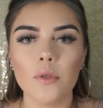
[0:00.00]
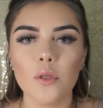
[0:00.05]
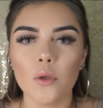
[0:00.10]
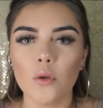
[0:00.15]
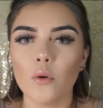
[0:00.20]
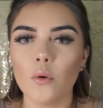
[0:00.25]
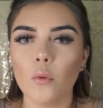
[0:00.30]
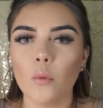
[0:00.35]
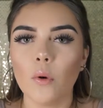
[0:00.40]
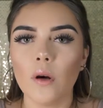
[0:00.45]

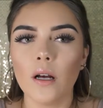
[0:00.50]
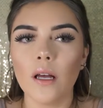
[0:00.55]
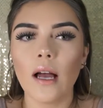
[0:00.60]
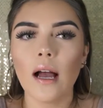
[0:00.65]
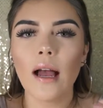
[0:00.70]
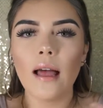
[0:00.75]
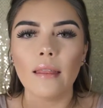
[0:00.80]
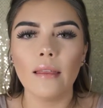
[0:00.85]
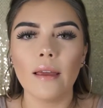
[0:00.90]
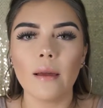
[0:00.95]
to what
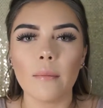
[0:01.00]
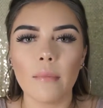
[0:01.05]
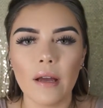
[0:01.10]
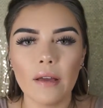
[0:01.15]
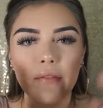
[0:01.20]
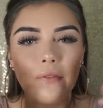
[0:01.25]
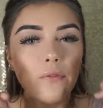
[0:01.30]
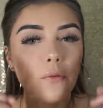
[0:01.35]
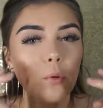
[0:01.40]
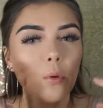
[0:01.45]
I like my
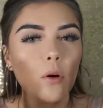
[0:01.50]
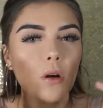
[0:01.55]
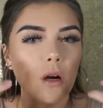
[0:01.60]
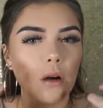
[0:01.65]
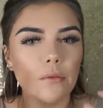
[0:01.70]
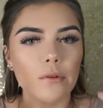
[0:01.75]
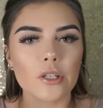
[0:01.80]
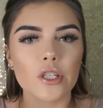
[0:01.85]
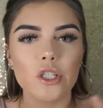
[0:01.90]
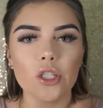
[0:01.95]
full
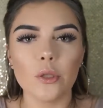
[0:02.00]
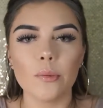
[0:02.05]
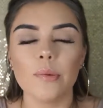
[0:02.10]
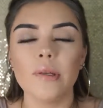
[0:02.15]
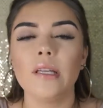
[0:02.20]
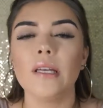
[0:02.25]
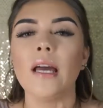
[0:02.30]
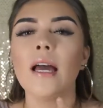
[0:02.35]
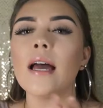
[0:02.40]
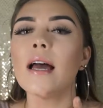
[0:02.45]
coverage to
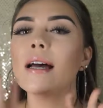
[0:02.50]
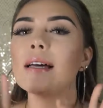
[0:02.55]
be.